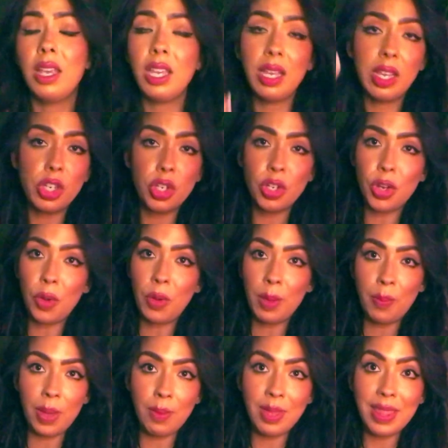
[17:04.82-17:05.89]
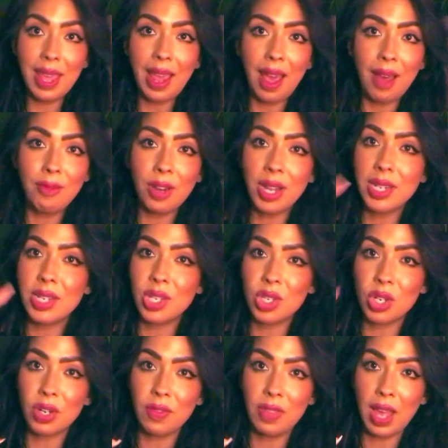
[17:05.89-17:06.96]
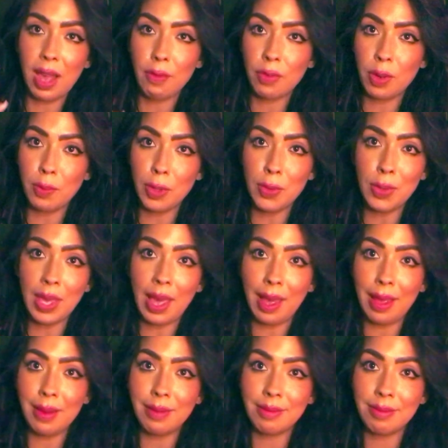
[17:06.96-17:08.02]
Cuz you know what, baby, they have not deserved that from you yet.